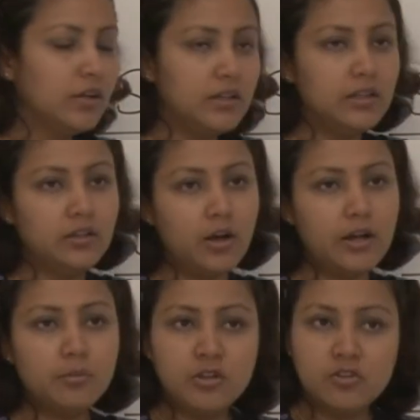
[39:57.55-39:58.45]
the
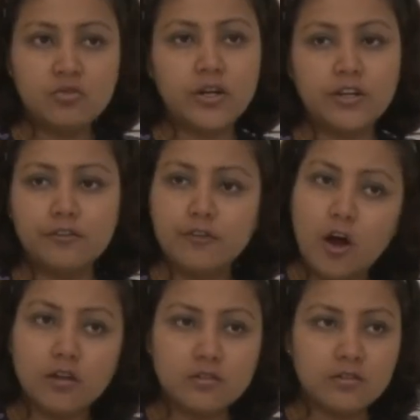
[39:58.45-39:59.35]
administrative
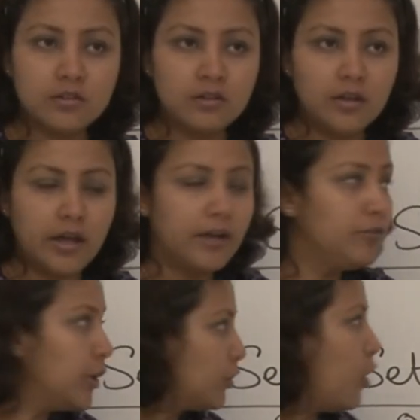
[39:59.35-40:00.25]
costs and
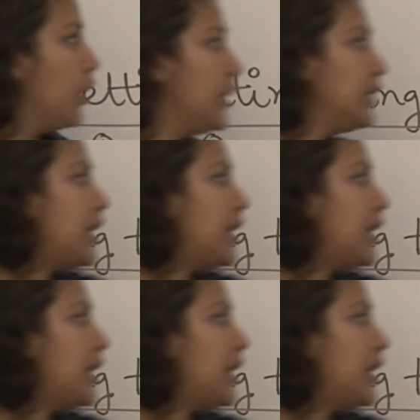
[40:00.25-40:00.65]
we are calling